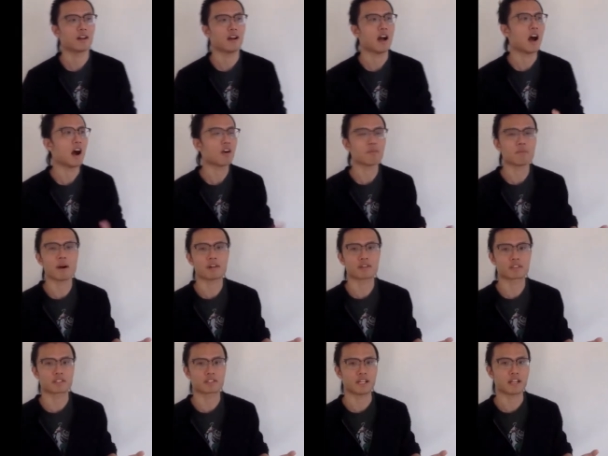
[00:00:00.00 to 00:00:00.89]
How
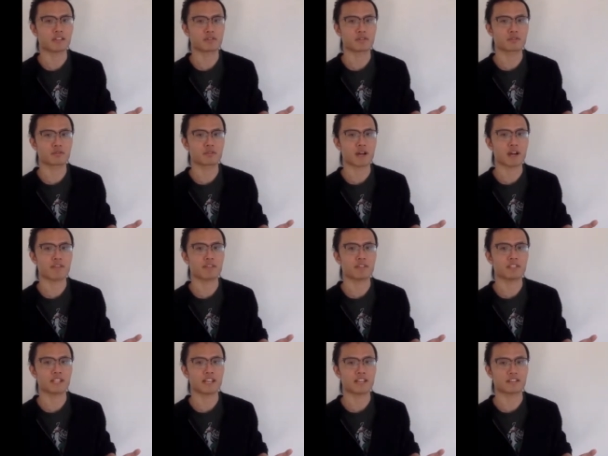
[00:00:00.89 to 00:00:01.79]
about you let you drive
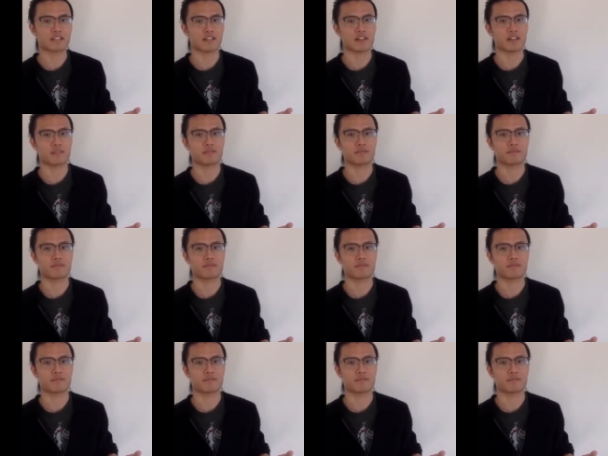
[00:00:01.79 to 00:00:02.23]
a Tesla?